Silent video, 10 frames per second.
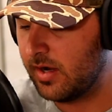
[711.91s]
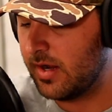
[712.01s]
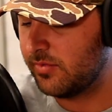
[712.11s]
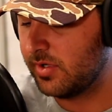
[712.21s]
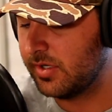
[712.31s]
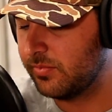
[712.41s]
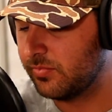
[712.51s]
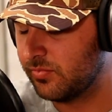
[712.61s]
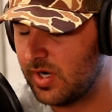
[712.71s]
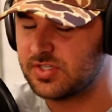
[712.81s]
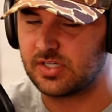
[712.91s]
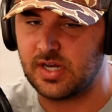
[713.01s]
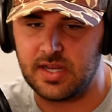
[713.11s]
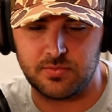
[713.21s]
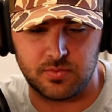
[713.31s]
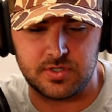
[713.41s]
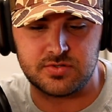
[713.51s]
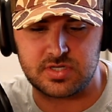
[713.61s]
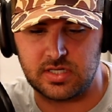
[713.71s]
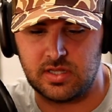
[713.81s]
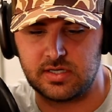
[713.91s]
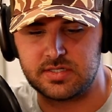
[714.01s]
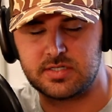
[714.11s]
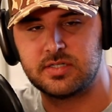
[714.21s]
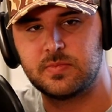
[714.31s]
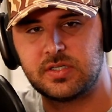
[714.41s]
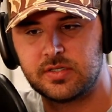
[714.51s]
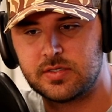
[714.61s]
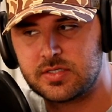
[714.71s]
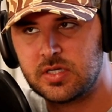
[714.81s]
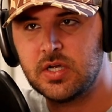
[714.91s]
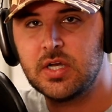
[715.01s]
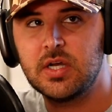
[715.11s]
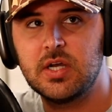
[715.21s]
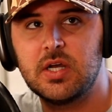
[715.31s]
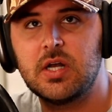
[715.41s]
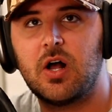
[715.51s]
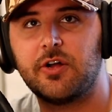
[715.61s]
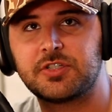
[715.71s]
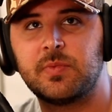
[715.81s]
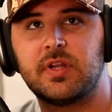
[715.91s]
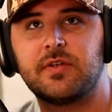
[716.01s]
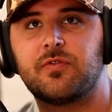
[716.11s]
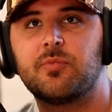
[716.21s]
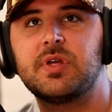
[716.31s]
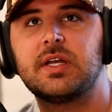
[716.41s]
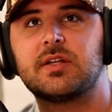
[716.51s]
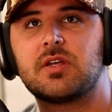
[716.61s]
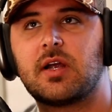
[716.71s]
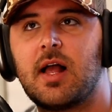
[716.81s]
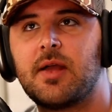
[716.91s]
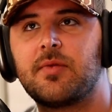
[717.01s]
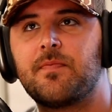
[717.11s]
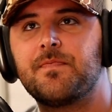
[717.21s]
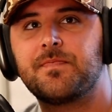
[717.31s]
And I really resonate when you say legacy, because ultimately for me, it's like I